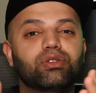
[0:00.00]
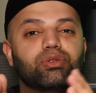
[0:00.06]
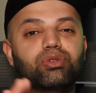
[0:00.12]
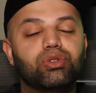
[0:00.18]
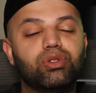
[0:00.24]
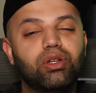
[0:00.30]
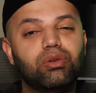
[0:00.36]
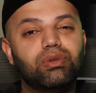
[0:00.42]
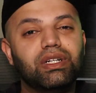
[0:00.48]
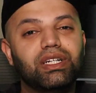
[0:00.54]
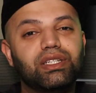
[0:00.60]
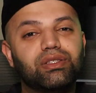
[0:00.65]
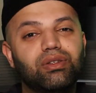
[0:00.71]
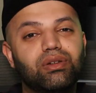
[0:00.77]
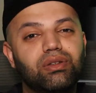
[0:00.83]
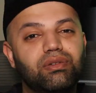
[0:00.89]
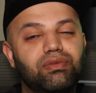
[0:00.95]
So inshallah, we'll
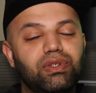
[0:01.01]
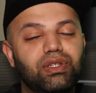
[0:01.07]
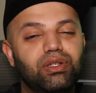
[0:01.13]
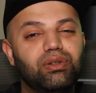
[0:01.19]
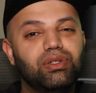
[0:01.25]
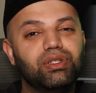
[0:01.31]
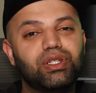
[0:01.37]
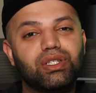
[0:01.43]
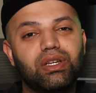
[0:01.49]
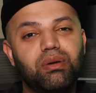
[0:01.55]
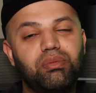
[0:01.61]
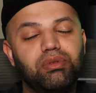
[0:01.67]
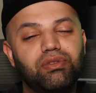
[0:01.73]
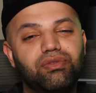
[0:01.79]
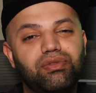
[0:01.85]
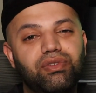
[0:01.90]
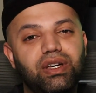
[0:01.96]
get started the video in just a
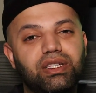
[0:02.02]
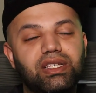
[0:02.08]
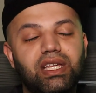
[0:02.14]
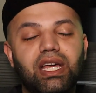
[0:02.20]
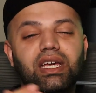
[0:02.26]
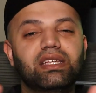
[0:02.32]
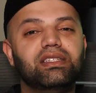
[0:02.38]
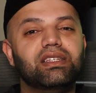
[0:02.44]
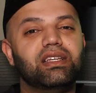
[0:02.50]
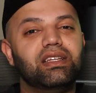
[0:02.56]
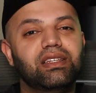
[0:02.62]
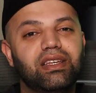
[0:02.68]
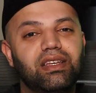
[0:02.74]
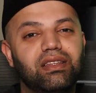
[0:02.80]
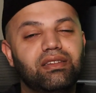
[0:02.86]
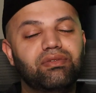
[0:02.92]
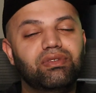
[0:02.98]
couple of seconds, and at
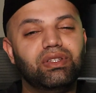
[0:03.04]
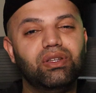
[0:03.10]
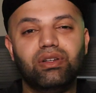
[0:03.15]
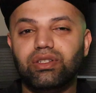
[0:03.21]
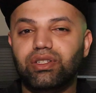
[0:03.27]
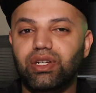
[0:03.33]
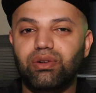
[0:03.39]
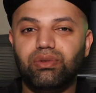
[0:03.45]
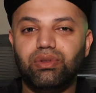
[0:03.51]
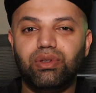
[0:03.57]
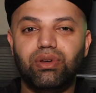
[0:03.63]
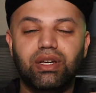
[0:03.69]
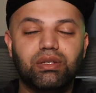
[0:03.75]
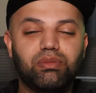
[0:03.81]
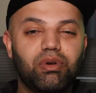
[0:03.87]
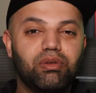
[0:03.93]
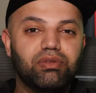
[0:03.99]
the end of the video, I'll share with you
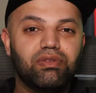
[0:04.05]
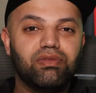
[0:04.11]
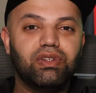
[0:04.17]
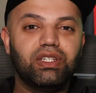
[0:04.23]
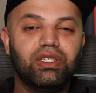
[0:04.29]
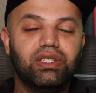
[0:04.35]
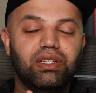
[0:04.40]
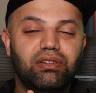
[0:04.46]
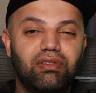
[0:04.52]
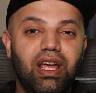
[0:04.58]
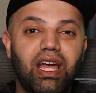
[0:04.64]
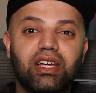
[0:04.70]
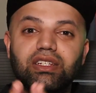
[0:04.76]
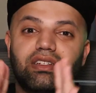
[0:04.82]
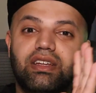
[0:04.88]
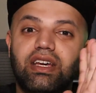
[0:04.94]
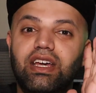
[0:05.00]
guys my observation and reaction.